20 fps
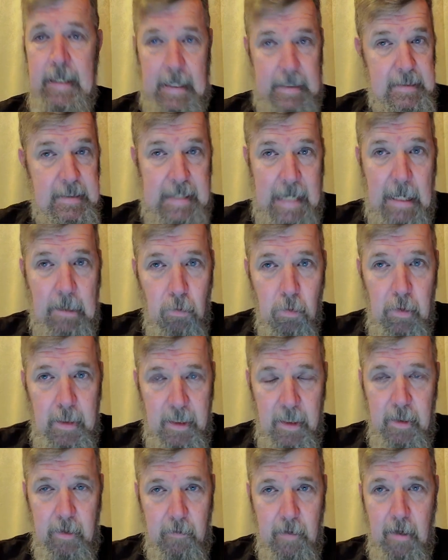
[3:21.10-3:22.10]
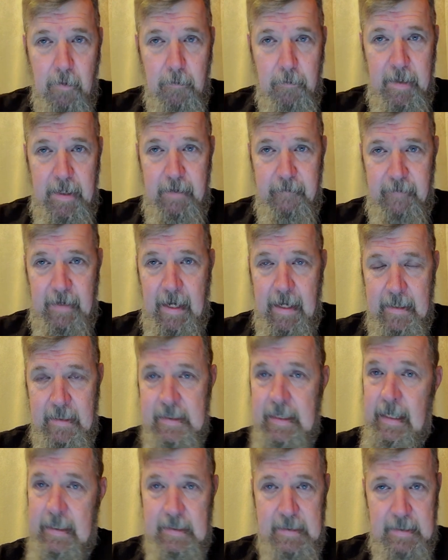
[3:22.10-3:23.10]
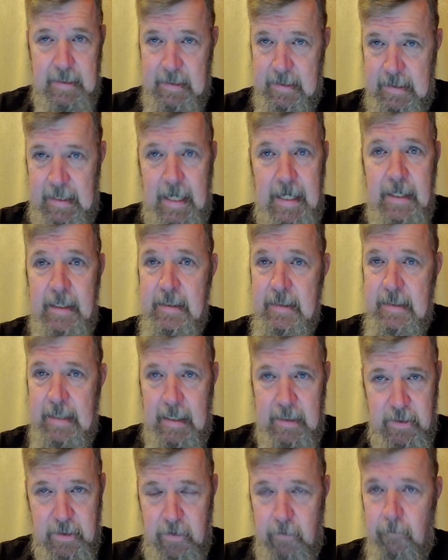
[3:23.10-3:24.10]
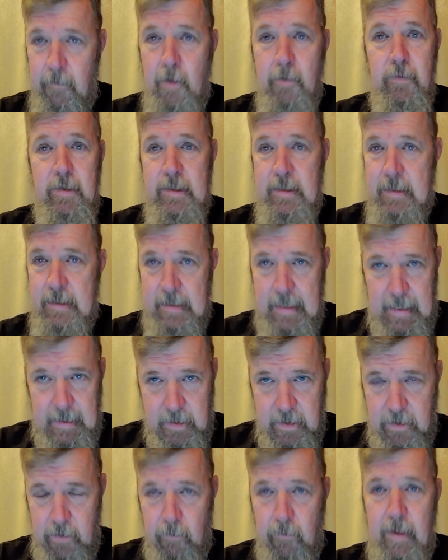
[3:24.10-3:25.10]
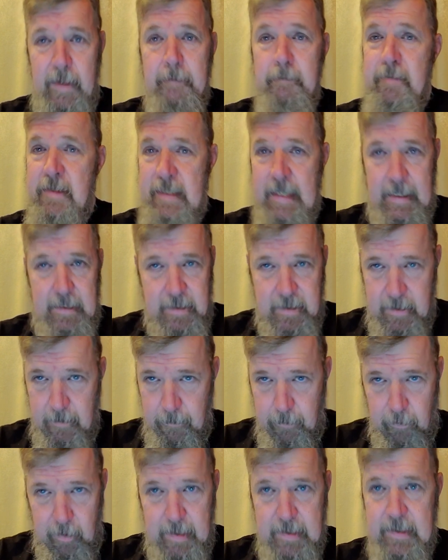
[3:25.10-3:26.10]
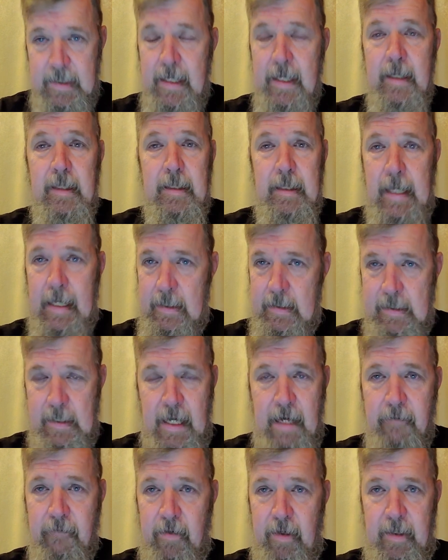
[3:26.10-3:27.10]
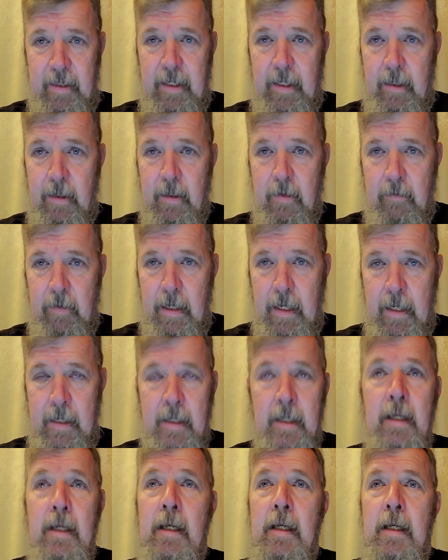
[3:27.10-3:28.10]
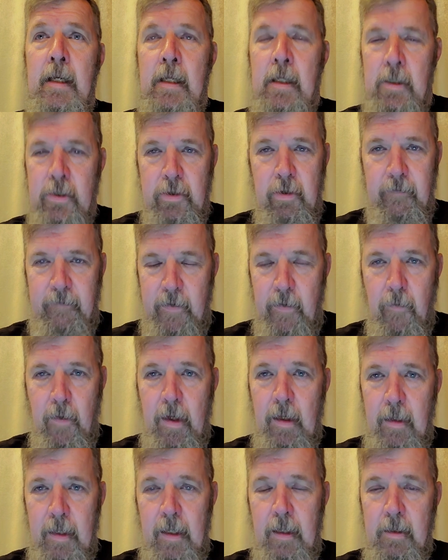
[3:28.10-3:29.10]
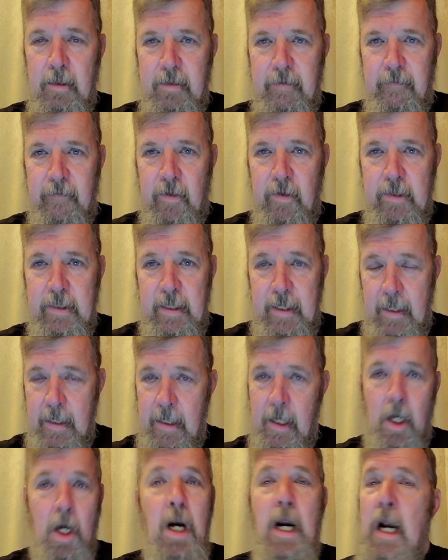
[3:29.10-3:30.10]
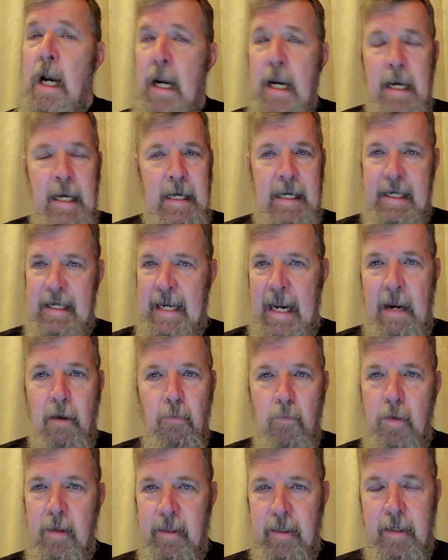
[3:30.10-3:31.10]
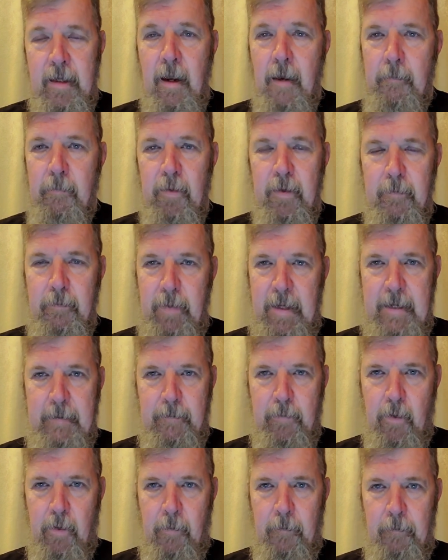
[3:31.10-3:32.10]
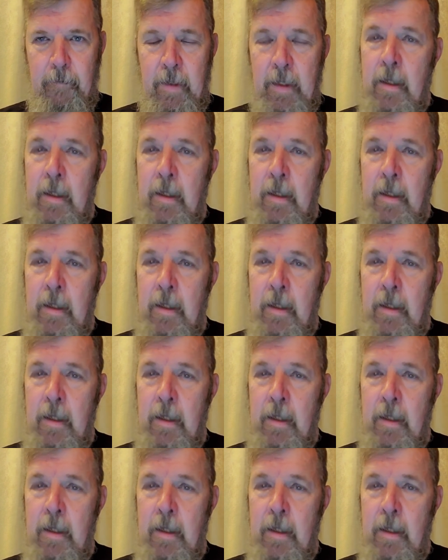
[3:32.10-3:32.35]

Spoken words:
That's not only the ground beef, guys. That's the steaks, that's the roasts, that's the ribs, that's the brisket, that's everything, okay? So if you want a little diversity in there, get with a couple of people.